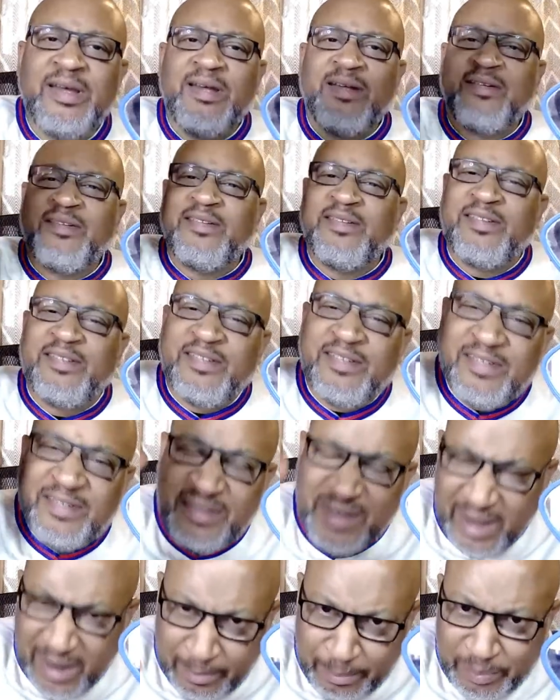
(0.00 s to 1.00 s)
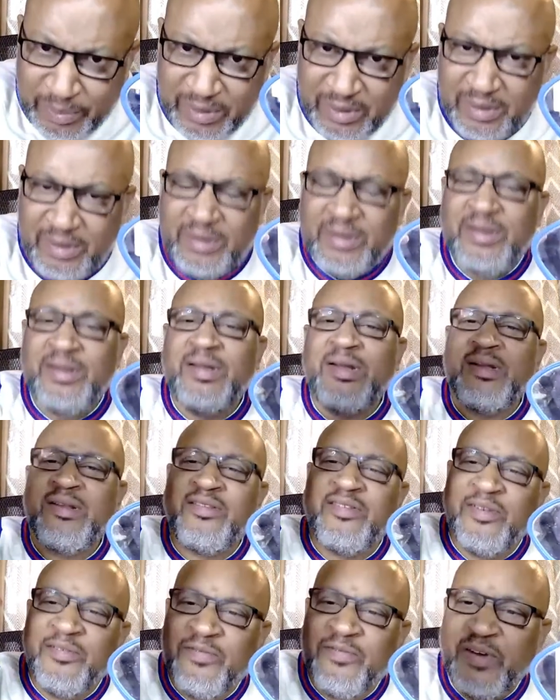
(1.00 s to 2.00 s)
step
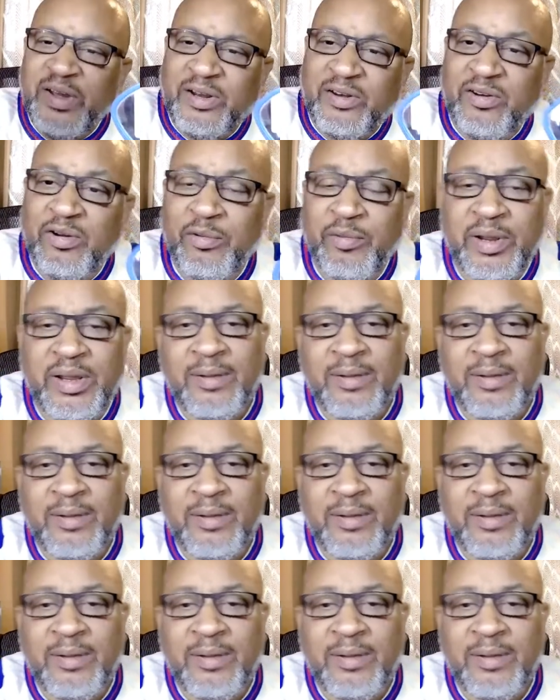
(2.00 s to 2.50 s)
to victory.